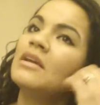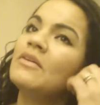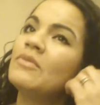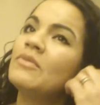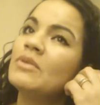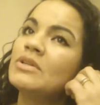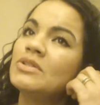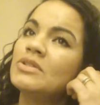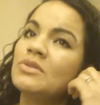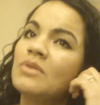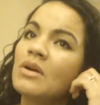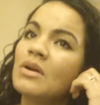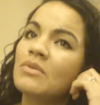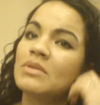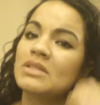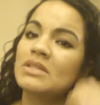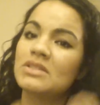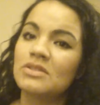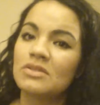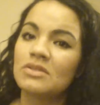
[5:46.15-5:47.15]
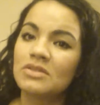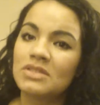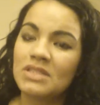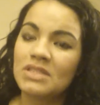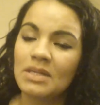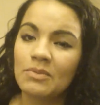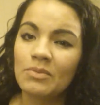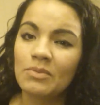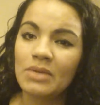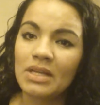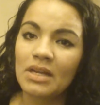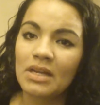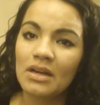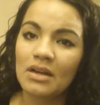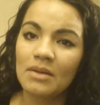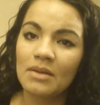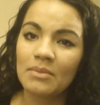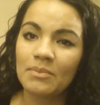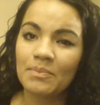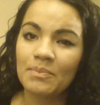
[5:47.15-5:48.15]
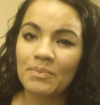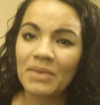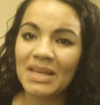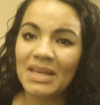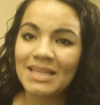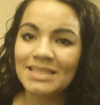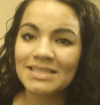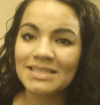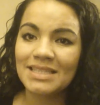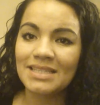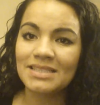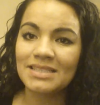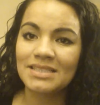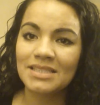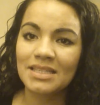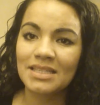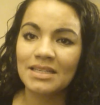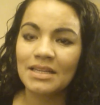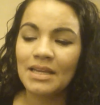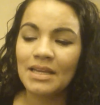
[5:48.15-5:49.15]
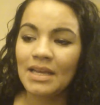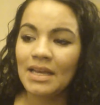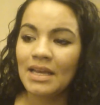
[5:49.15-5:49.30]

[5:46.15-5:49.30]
if we do our research and we are paying attention